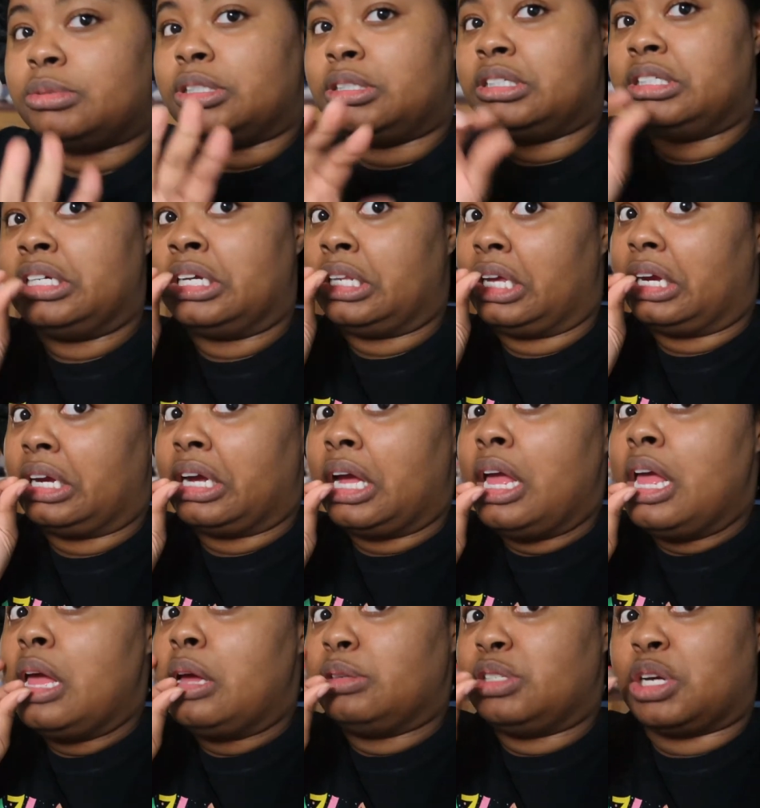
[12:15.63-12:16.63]
only ate like
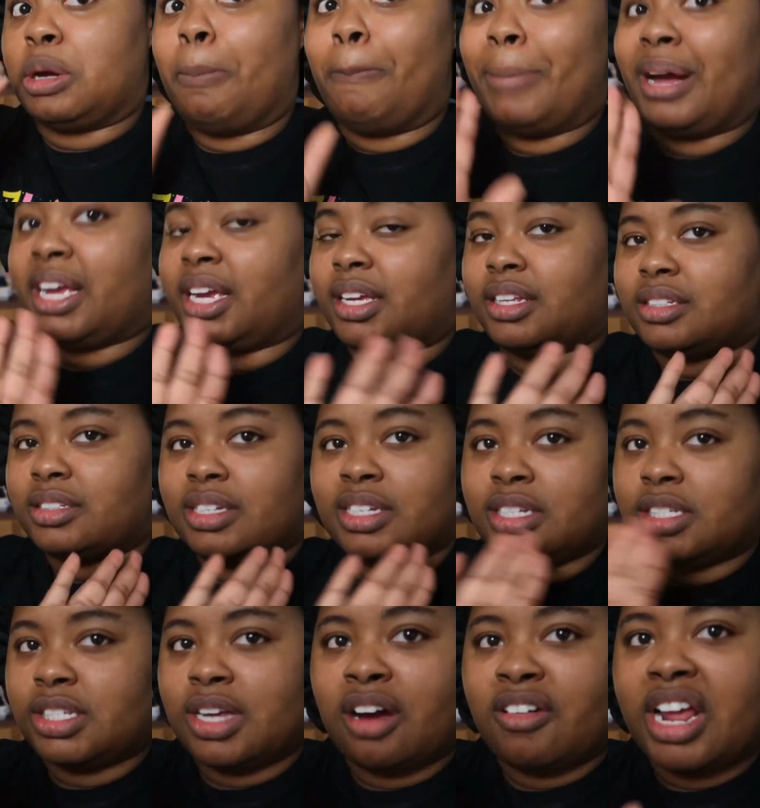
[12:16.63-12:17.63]
took a bite,
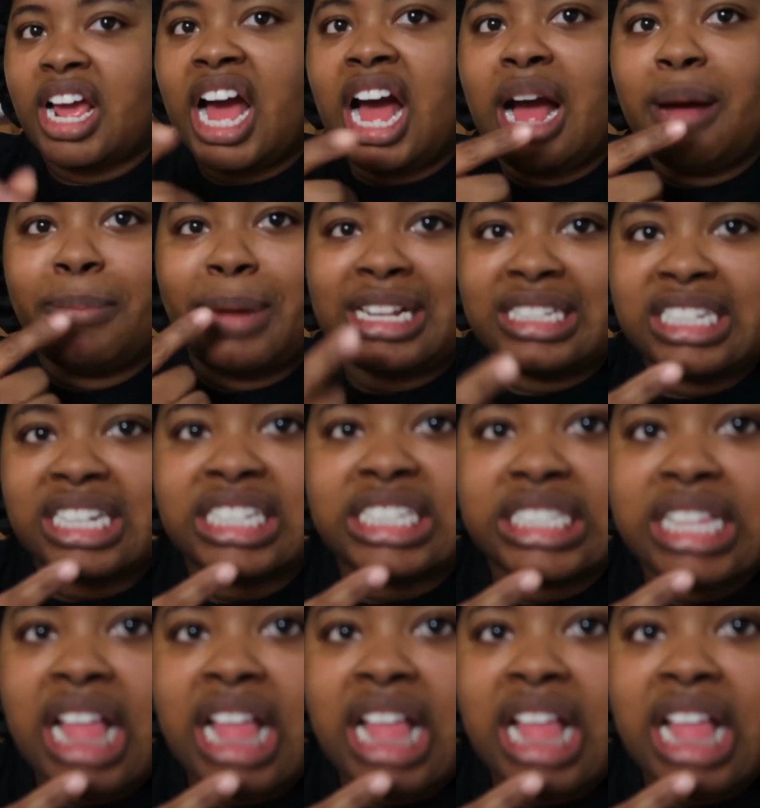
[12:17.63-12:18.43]
and it's already hot. My tongue is